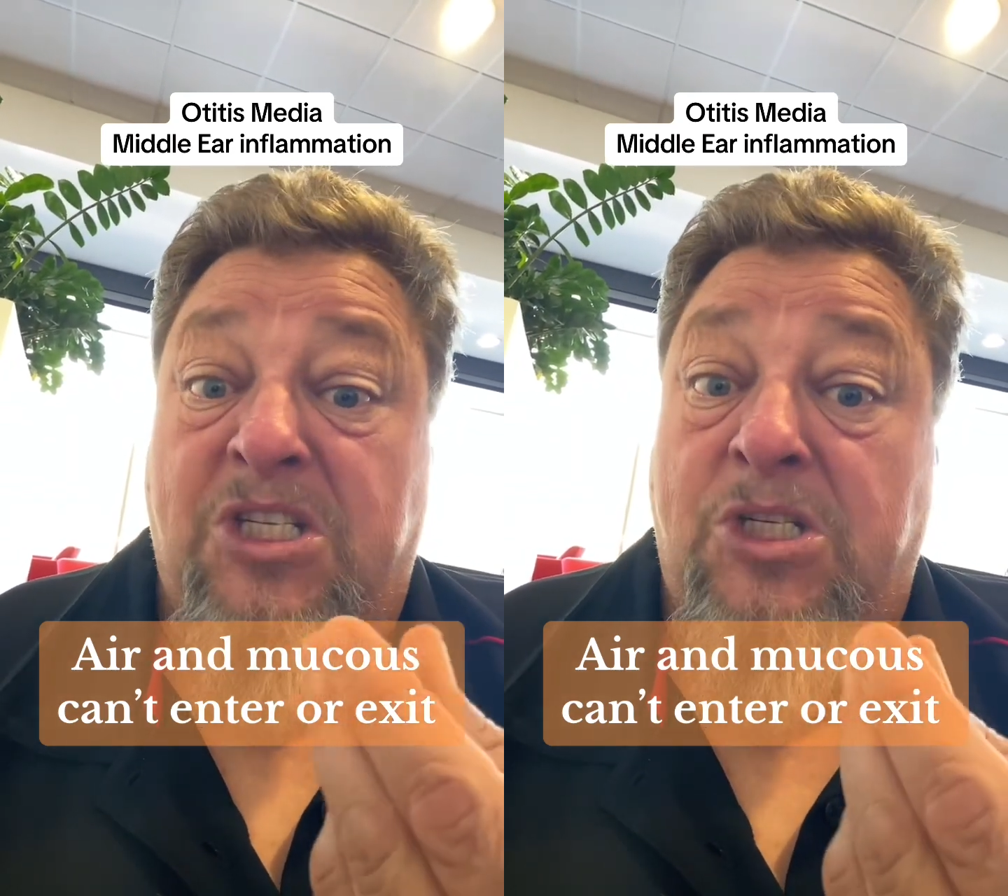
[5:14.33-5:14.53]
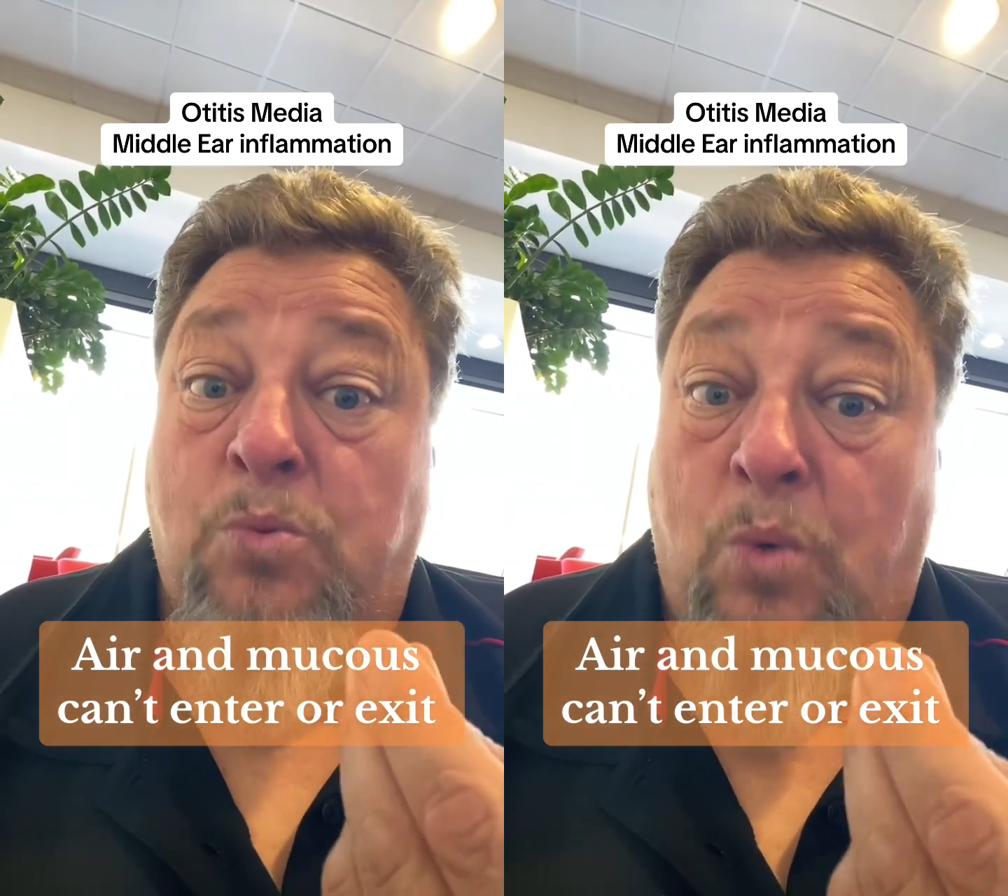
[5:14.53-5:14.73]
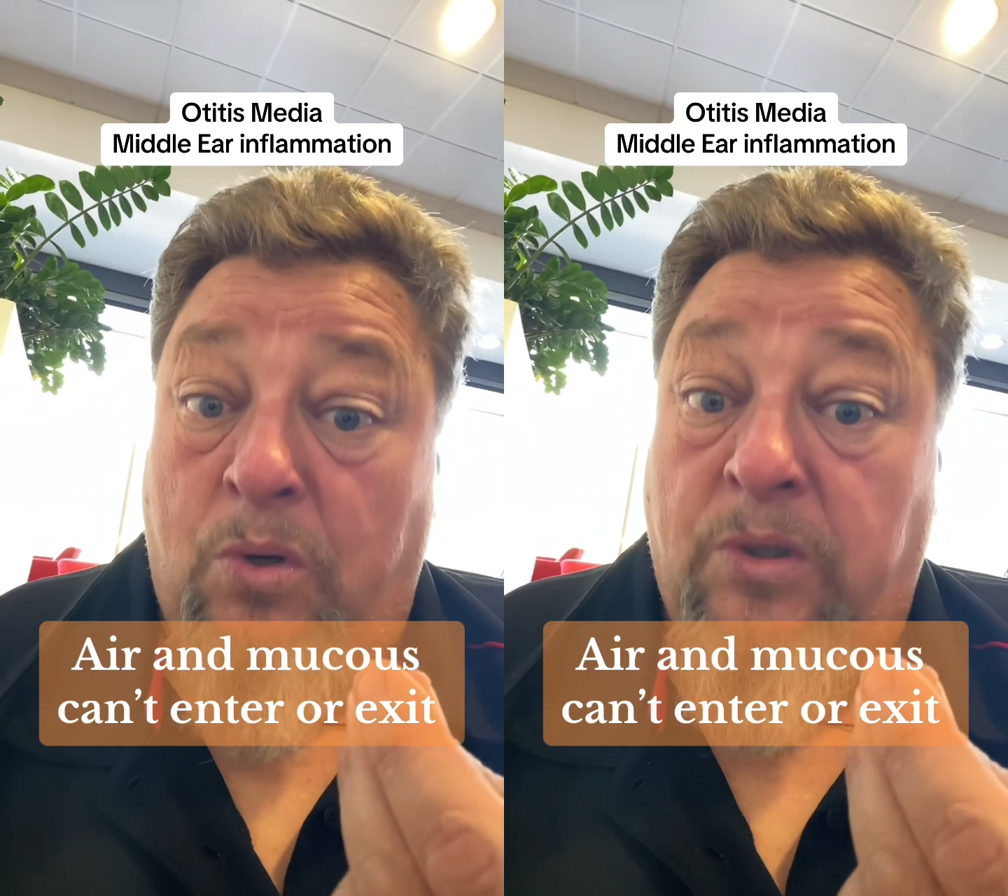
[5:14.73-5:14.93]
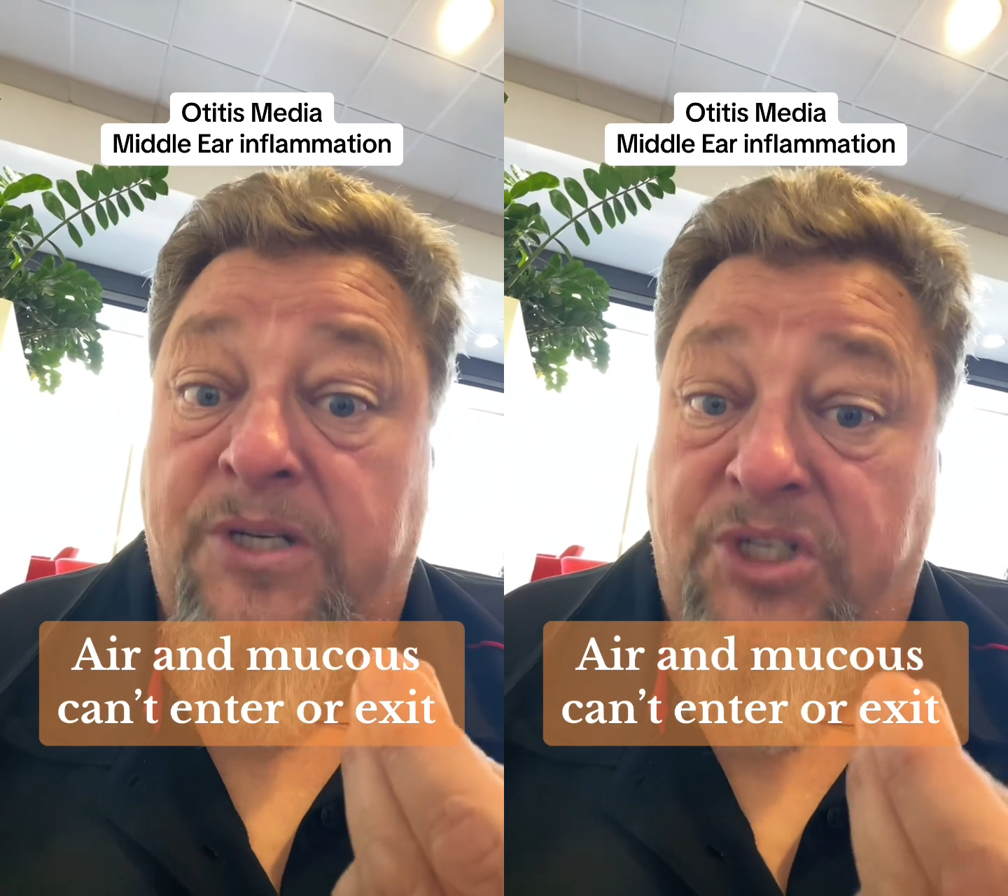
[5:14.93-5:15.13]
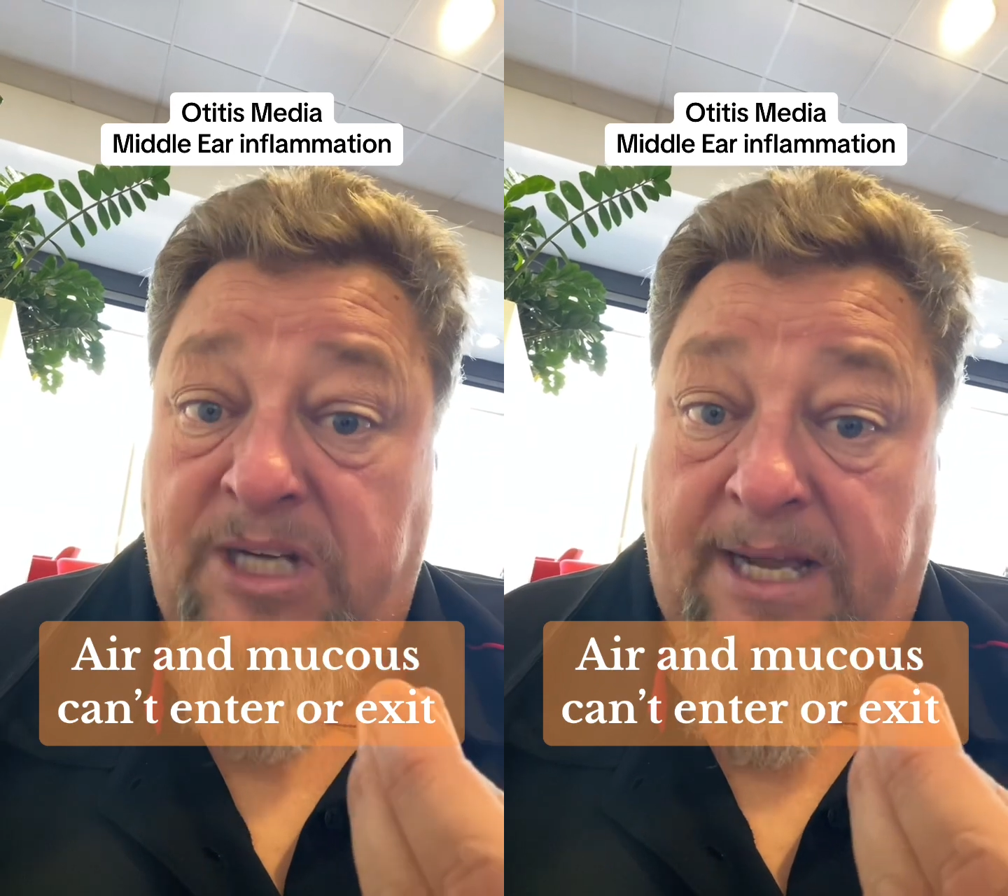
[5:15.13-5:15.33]

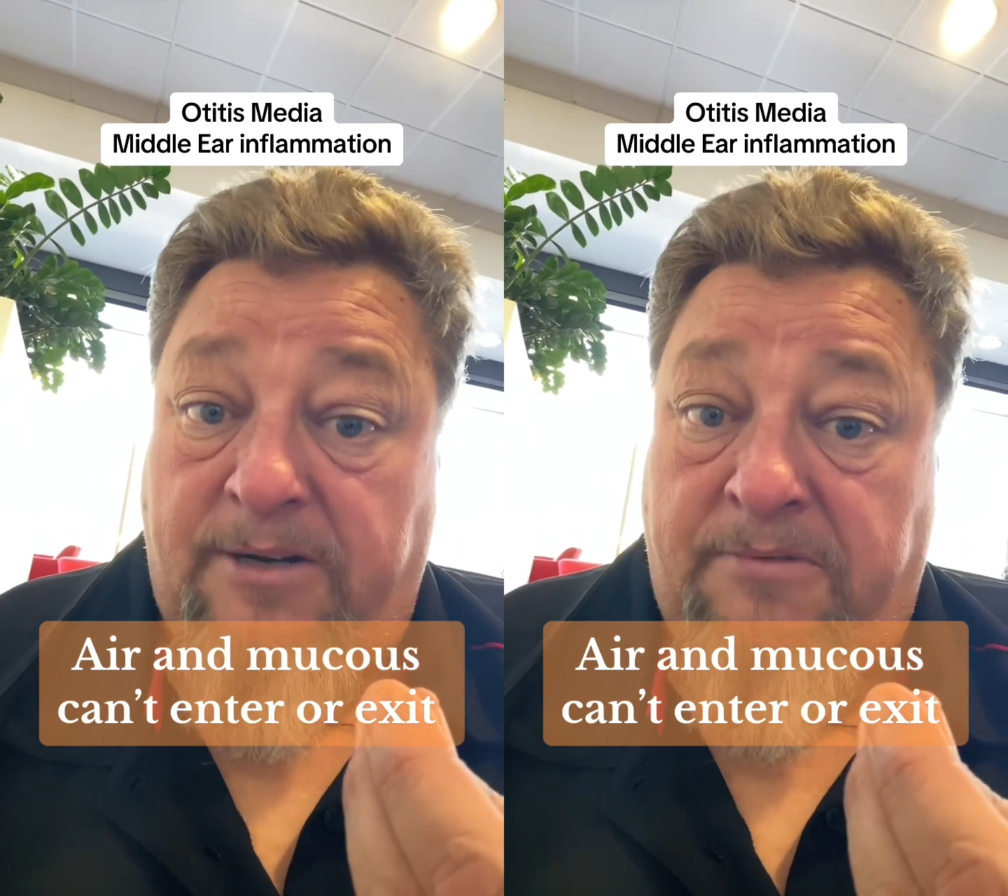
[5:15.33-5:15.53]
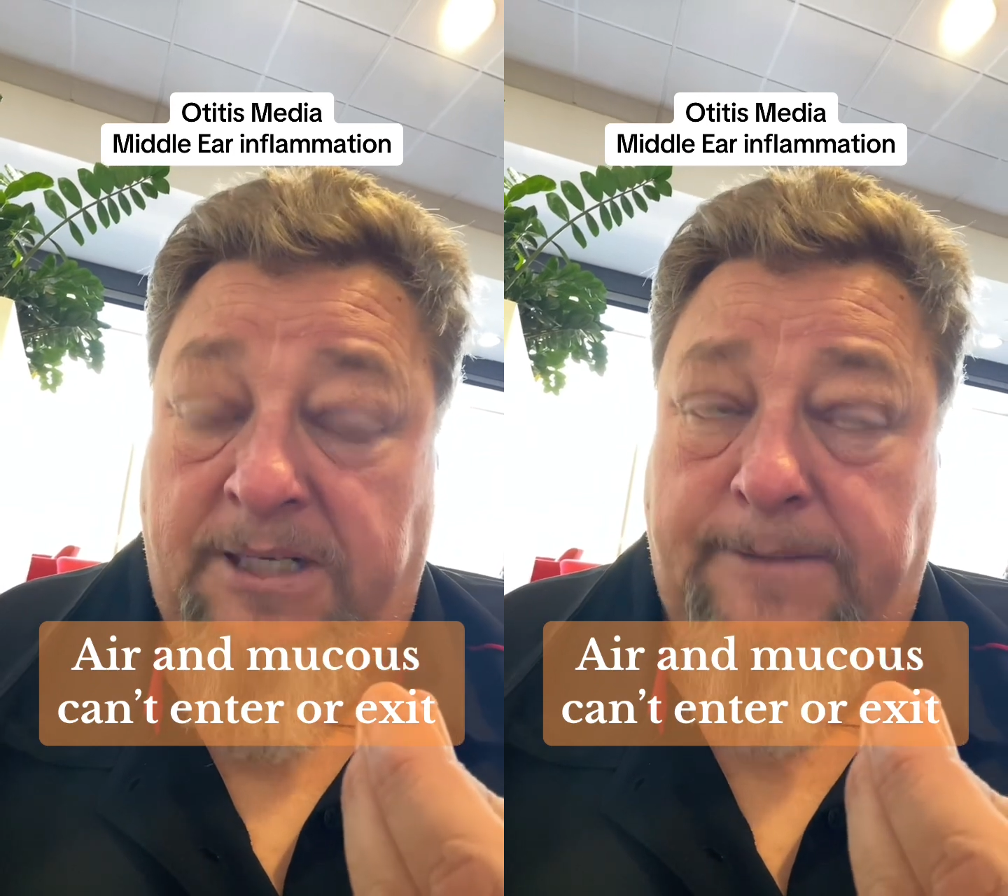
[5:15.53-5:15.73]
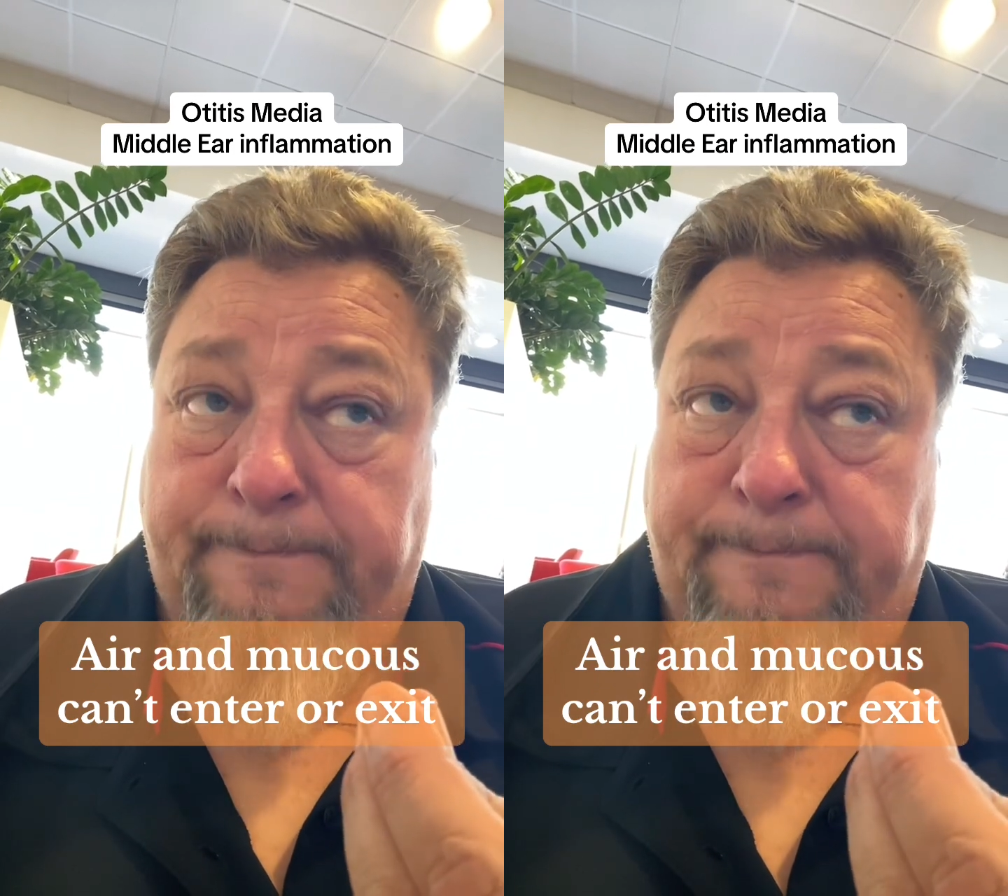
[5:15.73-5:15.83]
swollen shut, right?